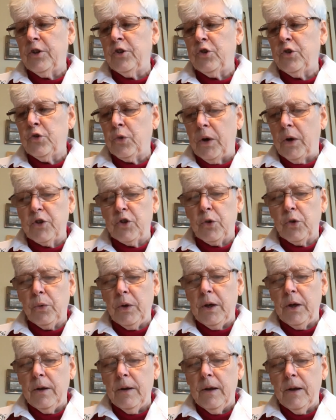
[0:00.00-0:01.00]
is
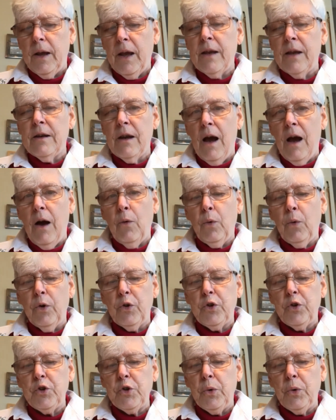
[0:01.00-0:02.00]
drudgery and not
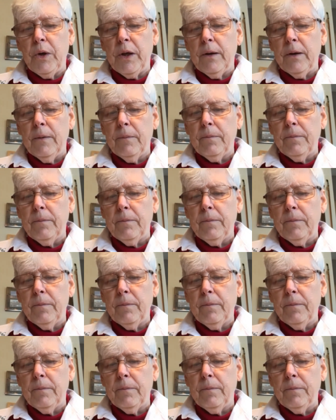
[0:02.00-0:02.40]
worth doing.